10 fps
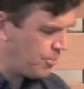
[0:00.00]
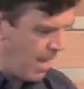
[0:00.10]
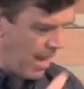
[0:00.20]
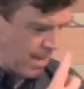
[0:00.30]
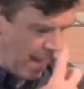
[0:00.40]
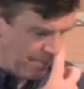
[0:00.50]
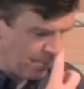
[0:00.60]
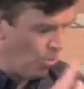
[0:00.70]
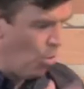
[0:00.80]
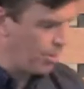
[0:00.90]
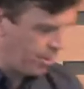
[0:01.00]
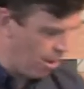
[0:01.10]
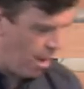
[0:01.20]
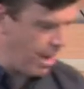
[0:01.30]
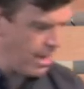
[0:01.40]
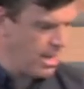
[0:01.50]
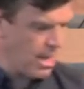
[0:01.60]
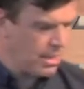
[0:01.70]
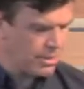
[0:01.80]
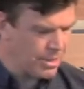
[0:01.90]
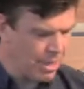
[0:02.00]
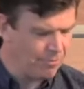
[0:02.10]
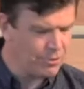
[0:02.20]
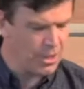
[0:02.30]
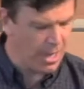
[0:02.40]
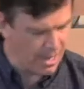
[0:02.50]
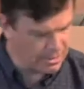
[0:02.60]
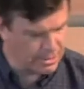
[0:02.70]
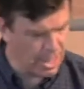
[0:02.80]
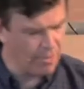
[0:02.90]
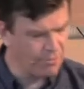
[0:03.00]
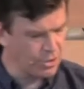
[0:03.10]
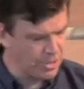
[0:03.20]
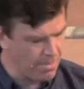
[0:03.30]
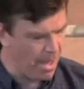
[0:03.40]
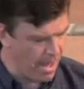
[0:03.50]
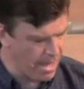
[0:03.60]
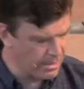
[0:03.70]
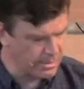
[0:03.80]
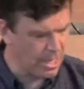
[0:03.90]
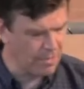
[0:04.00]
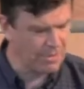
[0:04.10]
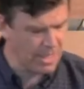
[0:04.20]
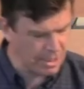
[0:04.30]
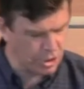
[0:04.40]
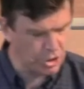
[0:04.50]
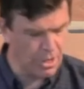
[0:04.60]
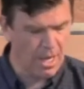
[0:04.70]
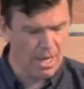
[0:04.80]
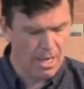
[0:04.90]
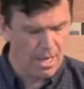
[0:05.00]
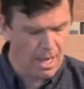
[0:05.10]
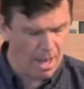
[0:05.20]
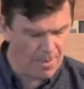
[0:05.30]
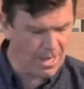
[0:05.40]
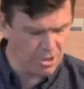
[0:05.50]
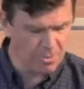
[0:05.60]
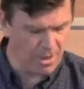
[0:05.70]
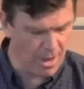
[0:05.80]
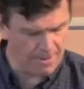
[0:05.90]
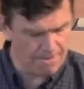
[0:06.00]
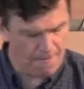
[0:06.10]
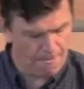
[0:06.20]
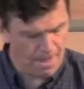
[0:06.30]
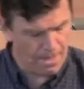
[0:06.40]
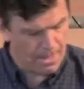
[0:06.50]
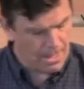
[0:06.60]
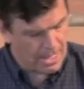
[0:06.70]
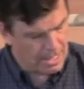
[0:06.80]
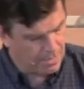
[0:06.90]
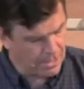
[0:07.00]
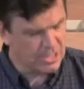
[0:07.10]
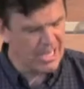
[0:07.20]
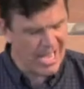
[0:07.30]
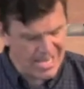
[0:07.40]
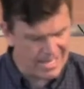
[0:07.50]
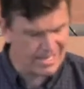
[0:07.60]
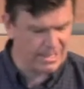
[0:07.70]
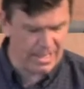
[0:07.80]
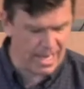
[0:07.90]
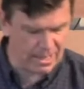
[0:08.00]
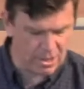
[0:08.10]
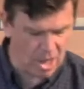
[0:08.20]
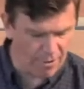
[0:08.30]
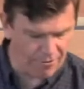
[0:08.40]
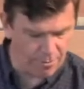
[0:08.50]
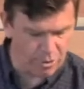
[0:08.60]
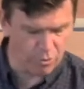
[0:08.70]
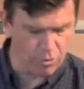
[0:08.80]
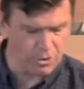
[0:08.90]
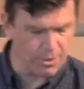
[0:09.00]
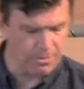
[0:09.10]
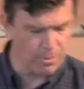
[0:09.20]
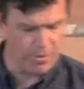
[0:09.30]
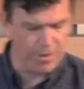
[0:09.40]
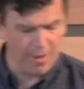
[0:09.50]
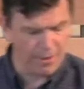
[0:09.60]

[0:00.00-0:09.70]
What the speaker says: man named Mordecai, son of Jair, son of Shimei, son of Kish, a Benjaminite. He had been taken into exile from Jerusalem with the other